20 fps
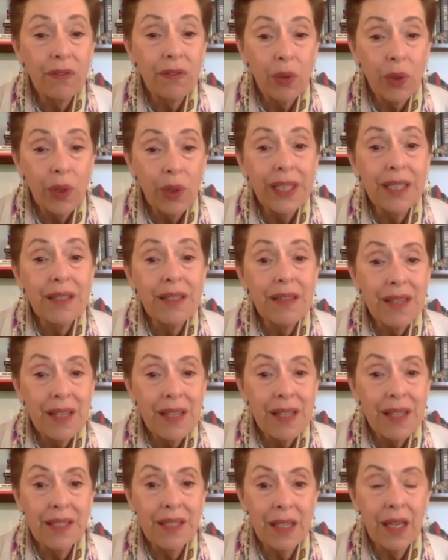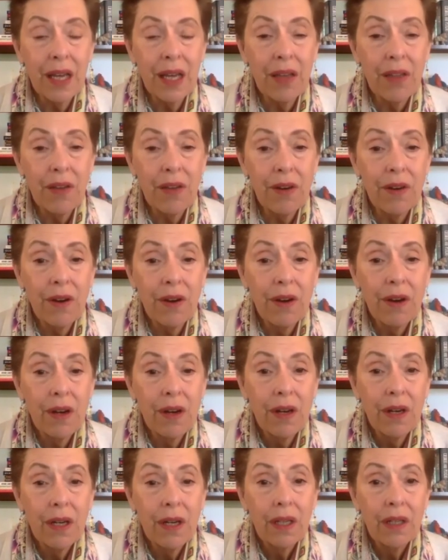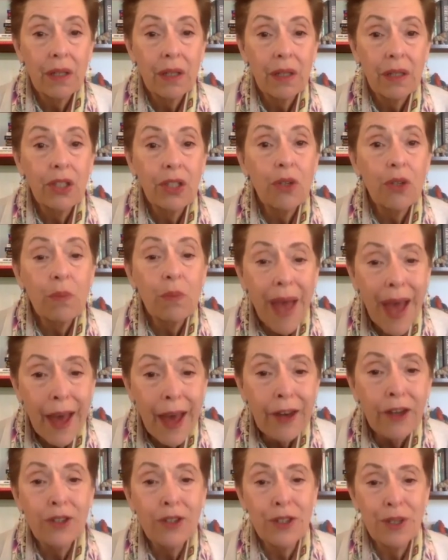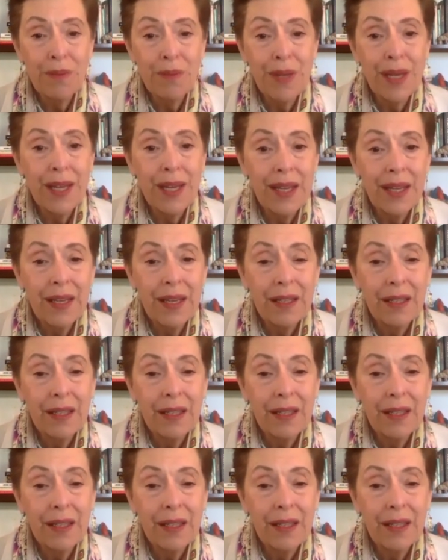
we're in this together. You matter to me.